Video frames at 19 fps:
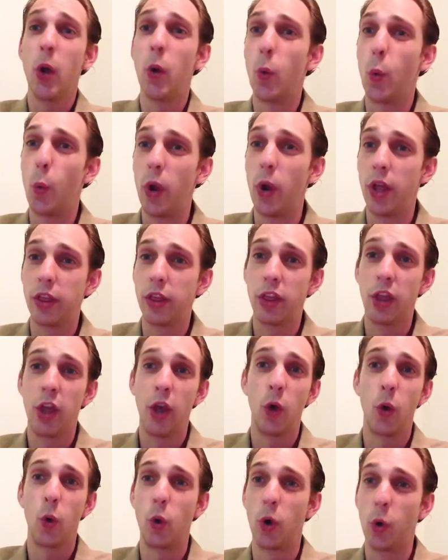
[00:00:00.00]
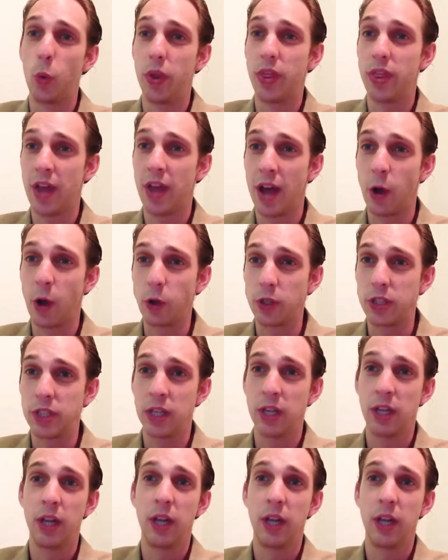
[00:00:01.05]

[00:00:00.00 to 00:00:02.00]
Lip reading: with or without